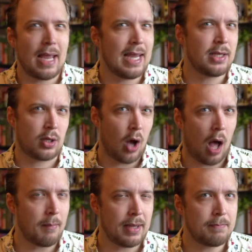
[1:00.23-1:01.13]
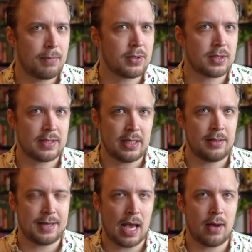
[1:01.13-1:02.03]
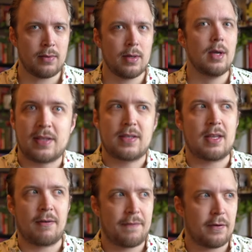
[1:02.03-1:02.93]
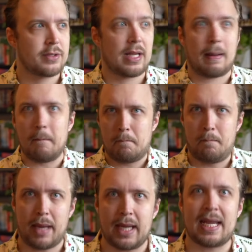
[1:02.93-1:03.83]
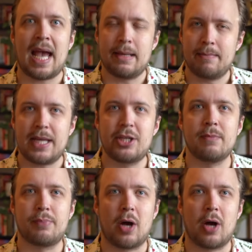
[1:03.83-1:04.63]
made comic books till now, so this is their first like big animation